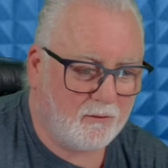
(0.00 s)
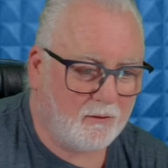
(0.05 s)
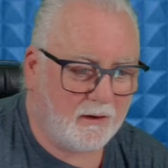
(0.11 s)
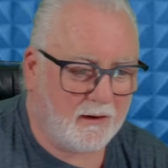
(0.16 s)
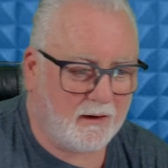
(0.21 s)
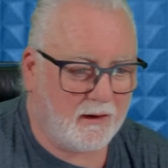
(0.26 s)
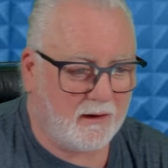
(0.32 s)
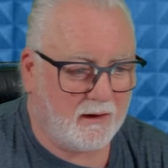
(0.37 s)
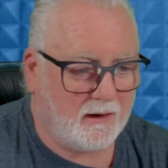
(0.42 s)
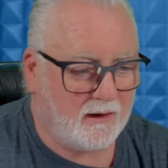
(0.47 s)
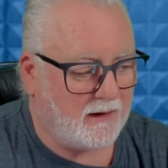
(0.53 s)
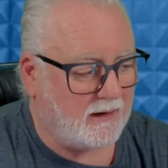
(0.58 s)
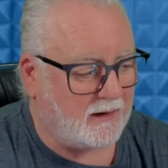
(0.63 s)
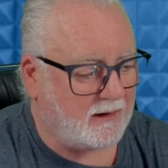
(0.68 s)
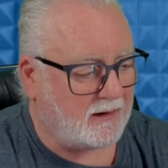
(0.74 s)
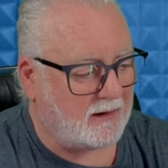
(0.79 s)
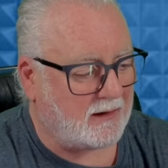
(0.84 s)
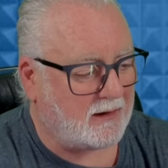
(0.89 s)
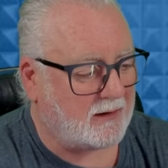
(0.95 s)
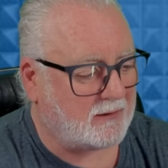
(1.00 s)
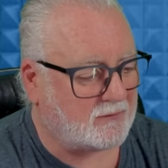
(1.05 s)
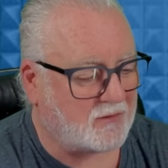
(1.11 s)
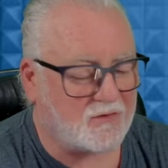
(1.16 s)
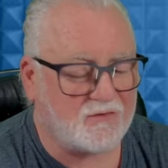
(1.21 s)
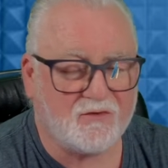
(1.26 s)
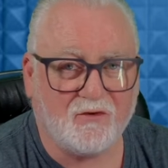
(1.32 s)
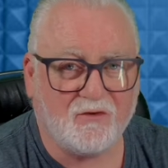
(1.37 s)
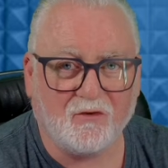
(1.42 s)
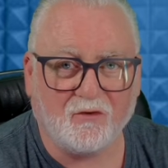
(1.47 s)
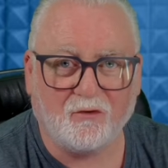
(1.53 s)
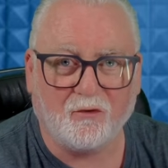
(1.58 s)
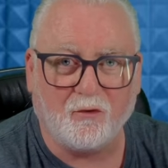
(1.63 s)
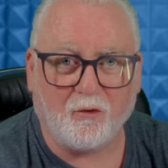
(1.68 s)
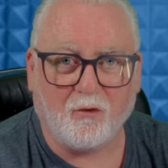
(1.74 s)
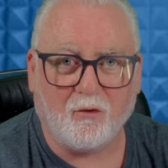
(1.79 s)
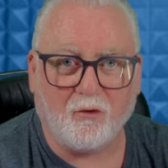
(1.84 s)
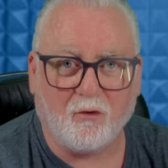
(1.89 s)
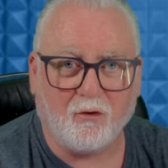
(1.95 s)
it doesn't
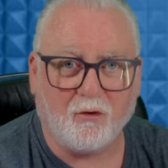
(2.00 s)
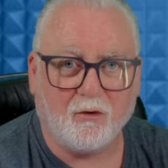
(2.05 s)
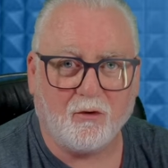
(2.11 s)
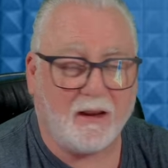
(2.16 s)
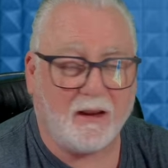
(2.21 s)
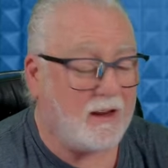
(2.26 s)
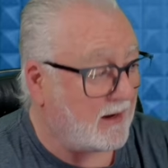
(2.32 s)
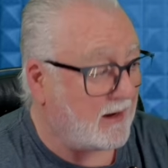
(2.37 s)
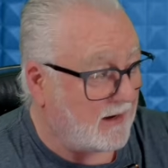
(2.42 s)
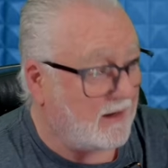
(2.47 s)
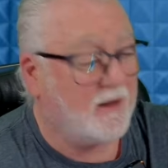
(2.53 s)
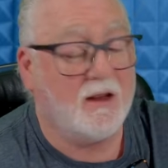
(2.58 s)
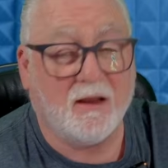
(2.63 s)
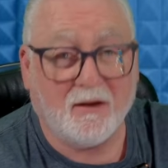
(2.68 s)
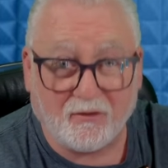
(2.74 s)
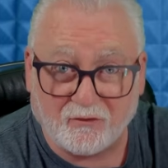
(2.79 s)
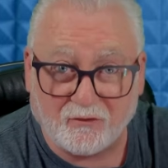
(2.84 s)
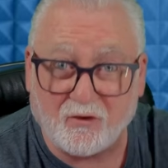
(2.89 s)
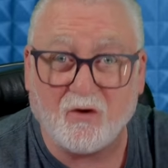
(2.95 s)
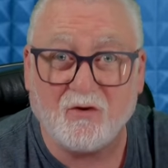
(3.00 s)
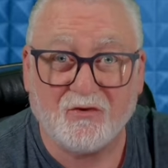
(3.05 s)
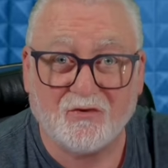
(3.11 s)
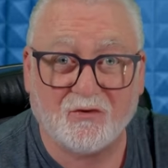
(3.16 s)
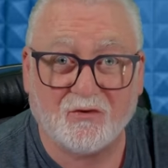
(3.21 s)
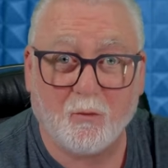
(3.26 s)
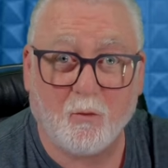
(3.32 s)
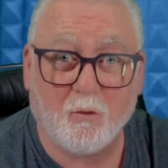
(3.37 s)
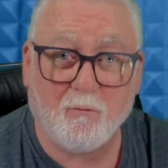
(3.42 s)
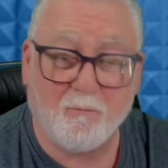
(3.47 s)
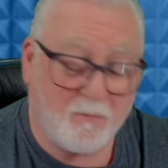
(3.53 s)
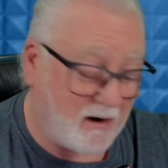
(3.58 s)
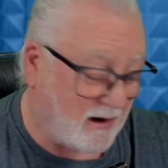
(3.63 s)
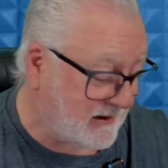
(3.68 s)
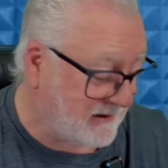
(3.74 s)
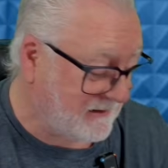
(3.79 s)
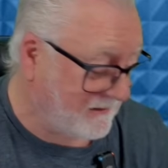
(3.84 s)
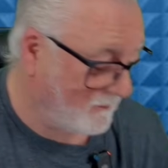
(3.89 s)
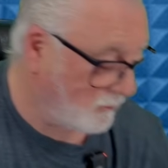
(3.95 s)
do, it does what
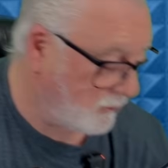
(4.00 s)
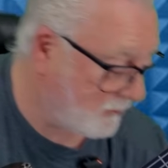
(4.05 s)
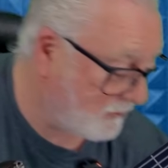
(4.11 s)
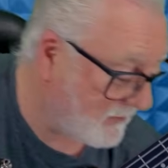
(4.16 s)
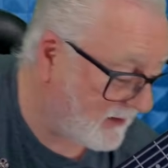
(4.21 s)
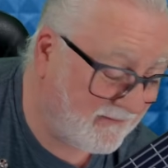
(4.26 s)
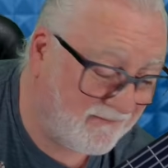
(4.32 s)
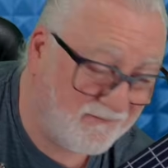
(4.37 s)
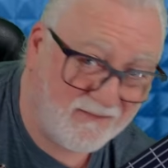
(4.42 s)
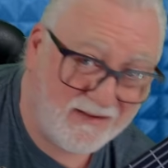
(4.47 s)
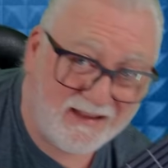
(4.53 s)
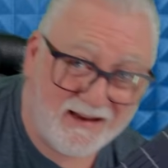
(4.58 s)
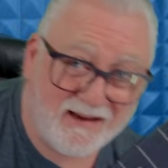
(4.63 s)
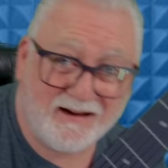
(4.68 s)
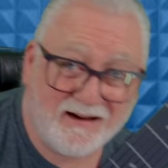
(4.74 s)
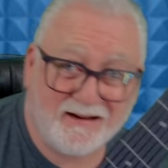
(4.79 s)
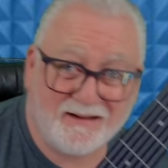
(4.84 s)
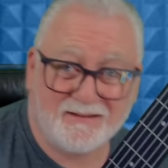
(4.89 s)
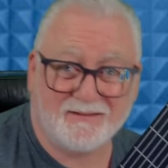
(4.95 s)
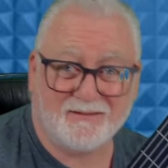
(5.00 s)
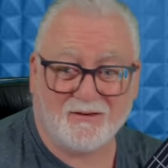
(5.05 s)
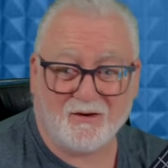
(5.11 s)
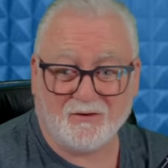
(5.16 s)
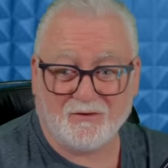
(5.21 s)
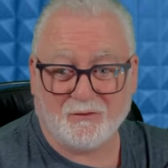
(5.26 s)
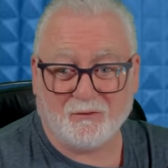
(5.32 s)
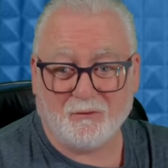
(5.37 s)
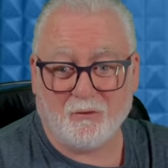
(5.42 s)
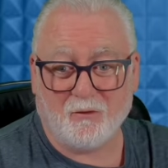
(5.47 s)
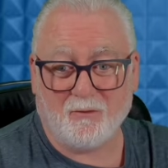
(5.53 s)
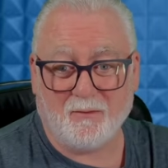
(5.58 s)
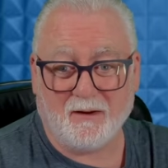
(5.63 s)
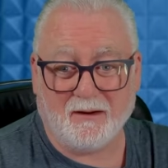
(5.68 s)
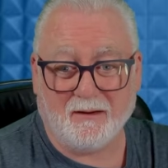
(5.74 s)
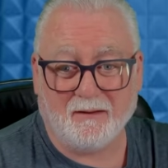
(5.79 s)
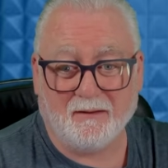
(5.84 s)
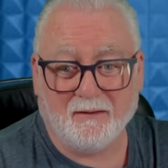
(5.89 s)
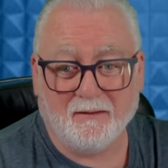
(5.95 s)
my Variax does for me.